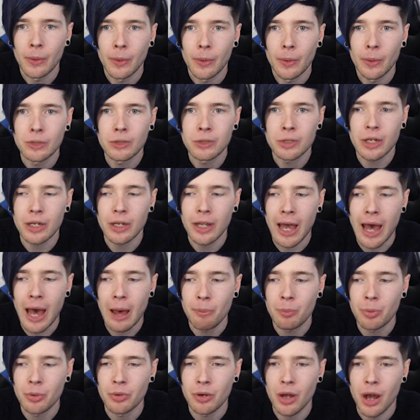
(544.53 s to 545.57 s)
What's going to
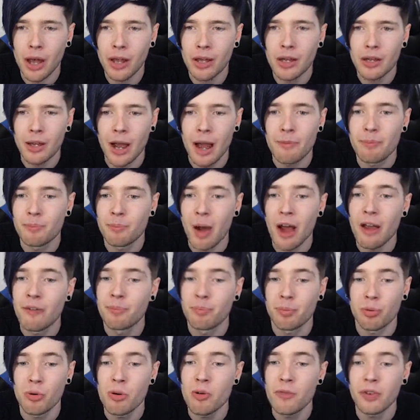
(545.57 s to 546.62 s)
happen? I, I,
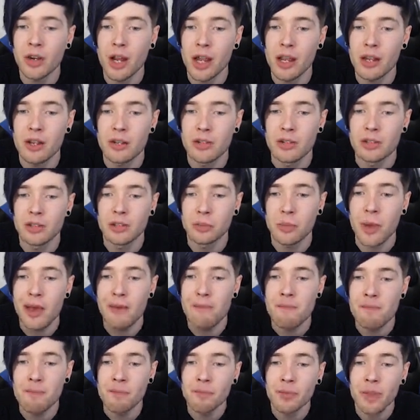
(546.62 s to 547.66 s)
have proven I can
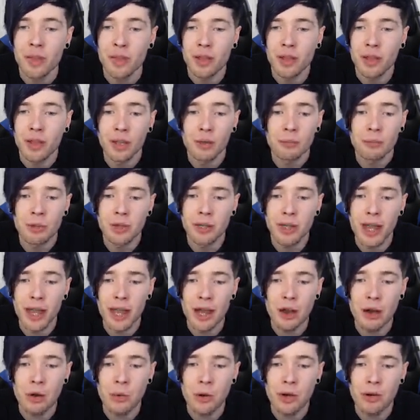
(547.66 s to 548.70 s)
swim, but
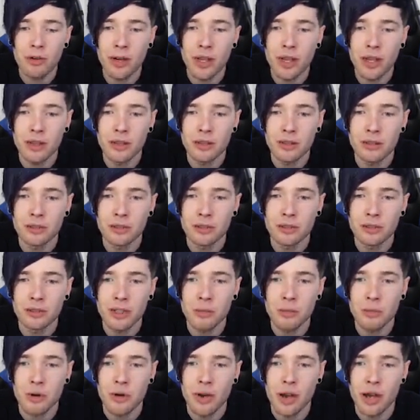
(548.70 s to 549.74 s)
now we're in
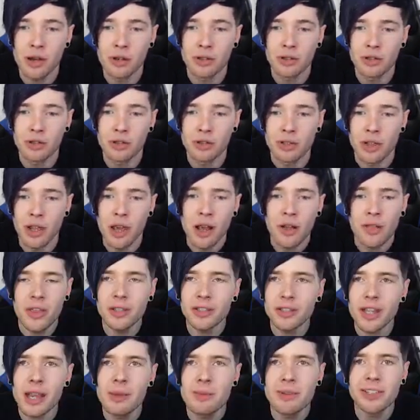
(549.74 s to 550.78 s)
somewhere else.
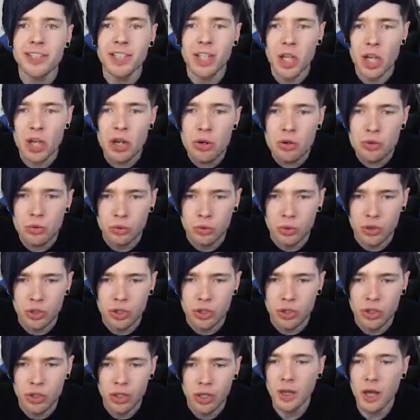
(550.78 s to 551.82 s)
This game is
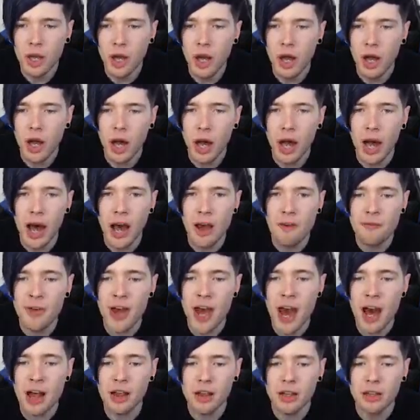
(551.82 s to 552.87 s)
huge. Ah, I
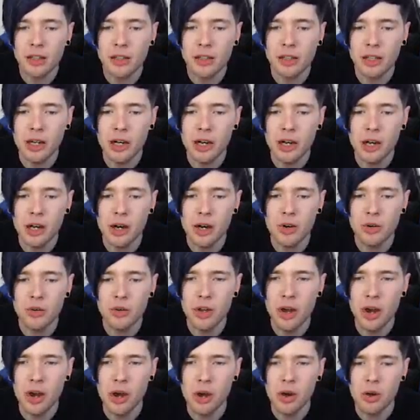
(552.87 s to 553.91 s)
fell. Oh,
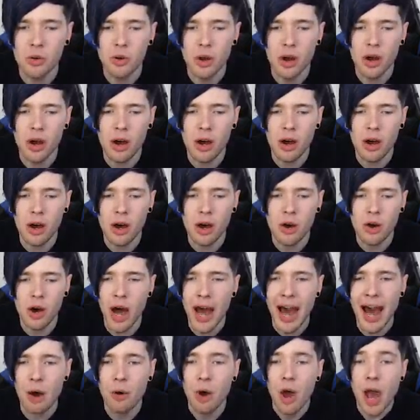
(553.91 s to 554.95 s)
no. Oh,
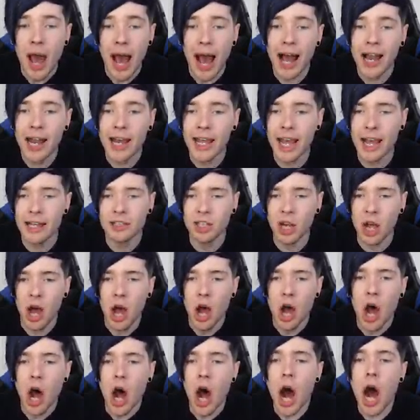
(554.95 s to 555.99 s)
ow. Alligator.